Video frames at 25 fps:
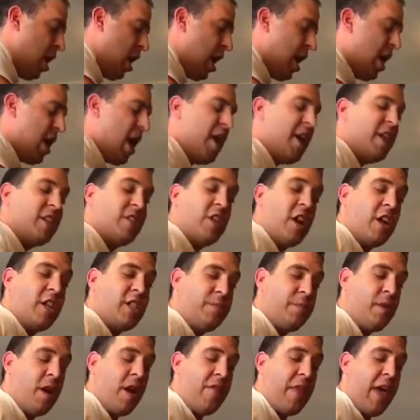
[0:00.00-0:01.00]
Now you can start
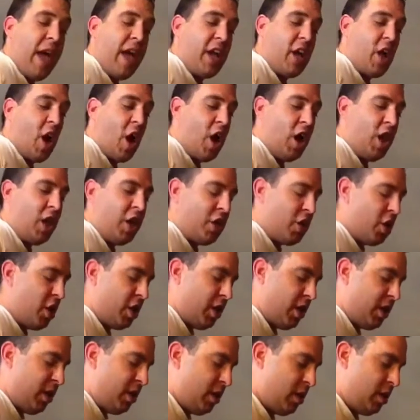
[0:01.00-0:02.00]
smelling that garlic
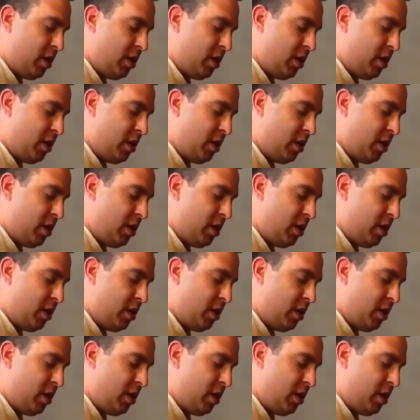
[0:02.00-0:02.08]
cooking.